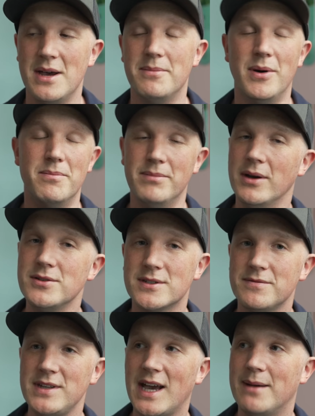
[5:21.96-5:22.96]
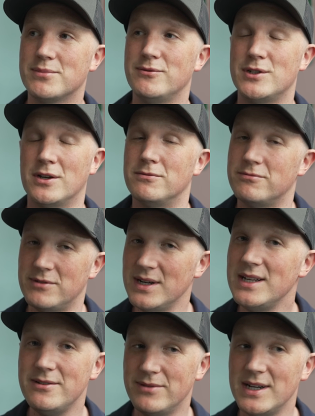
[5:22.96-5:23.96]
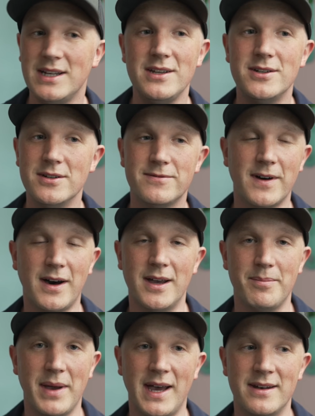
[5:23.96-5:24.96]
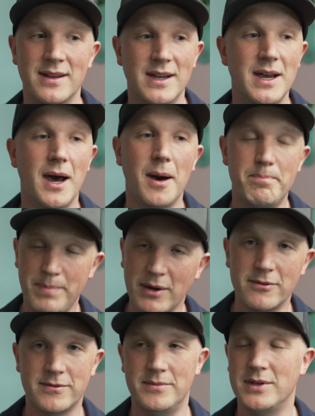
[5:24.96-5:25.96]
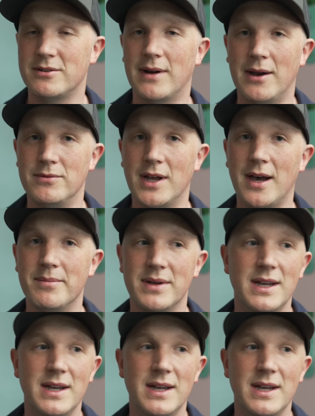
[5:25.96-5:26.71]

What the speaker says: But most of the apps which are really, really good for iPad are built from the ground up.